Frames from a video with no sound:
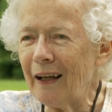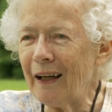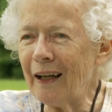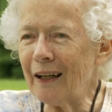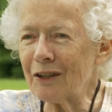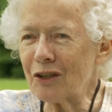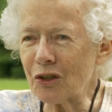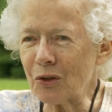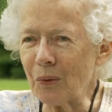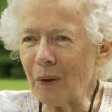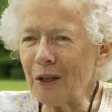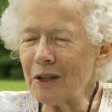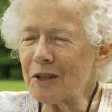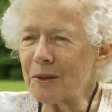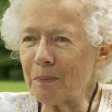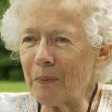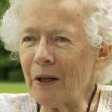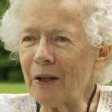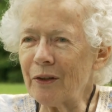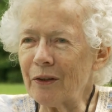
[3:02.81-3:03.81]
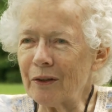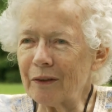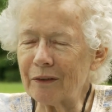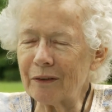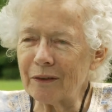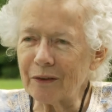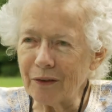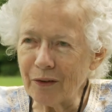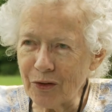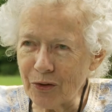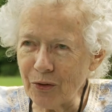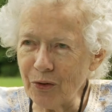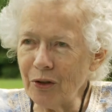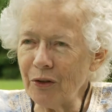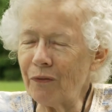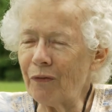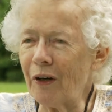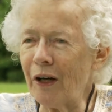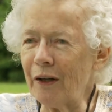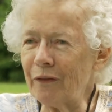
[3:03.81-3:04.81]
And so I spent
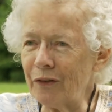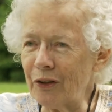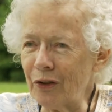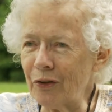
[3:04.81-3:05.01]
35